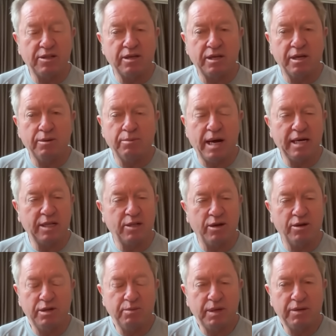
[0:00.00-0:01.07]
It might
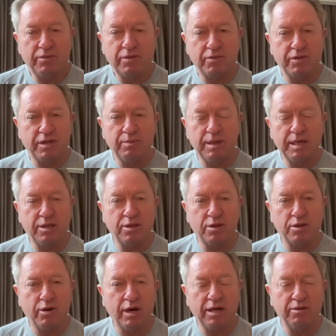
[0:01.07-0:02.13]
only be 50 meters
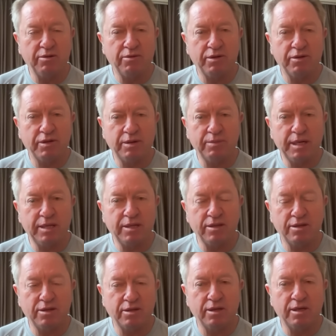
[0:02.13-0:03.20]
to 150
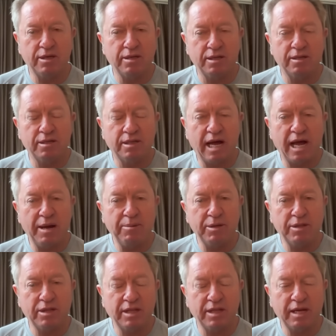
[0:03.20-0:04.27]
meters in
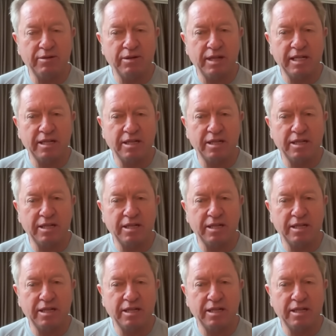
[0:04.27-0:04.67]
diameter, that